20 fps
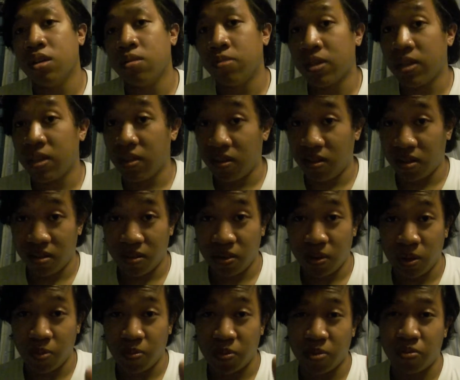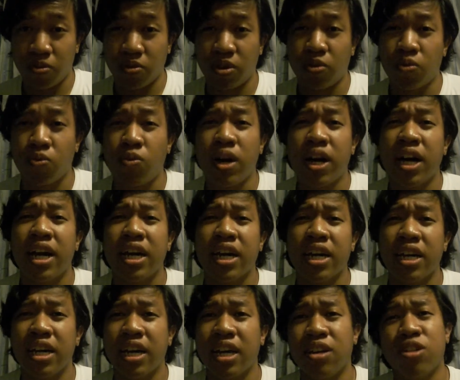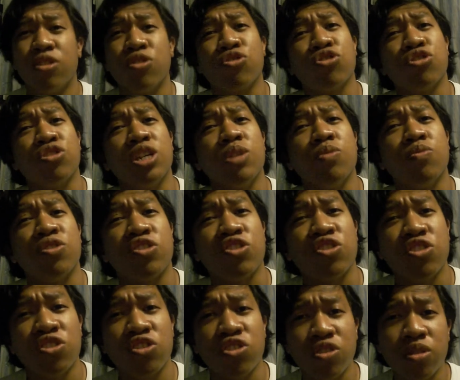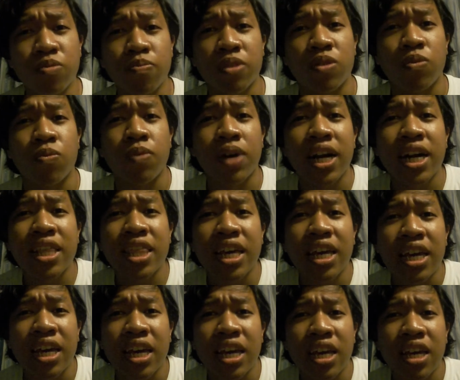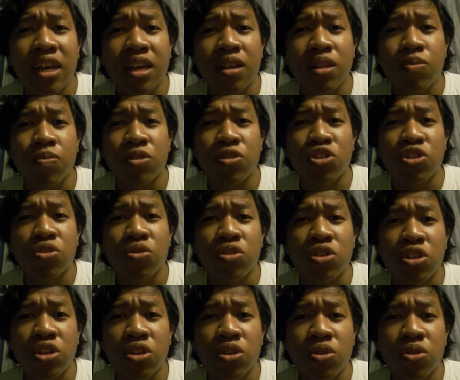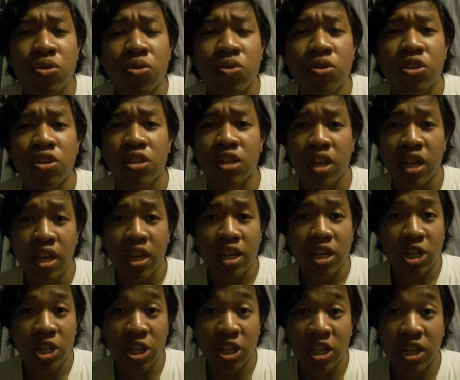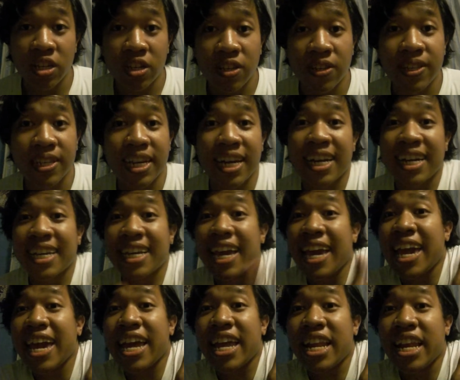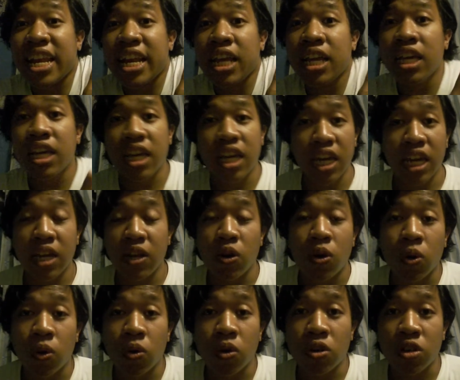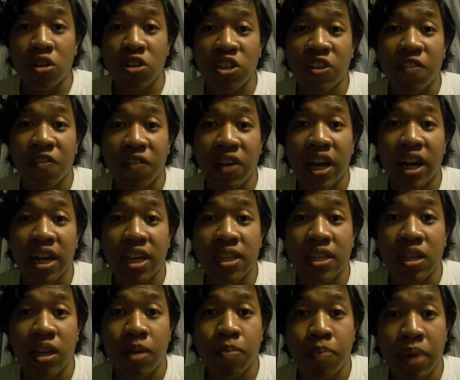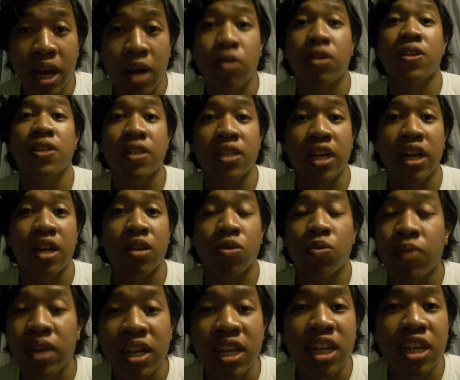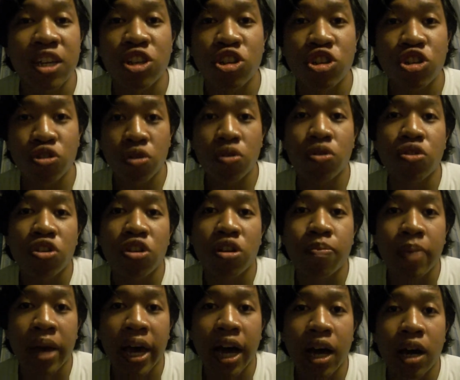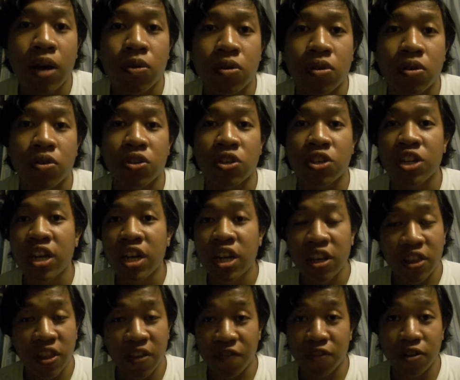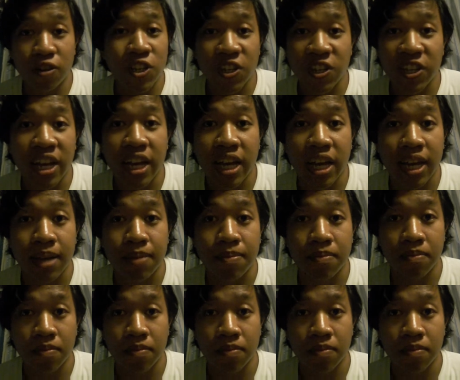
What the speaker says: But still, Superboy, why? And also, it was stupid. Why the hell would you use shields again in order to fight Parasite when he stole your powers the first time?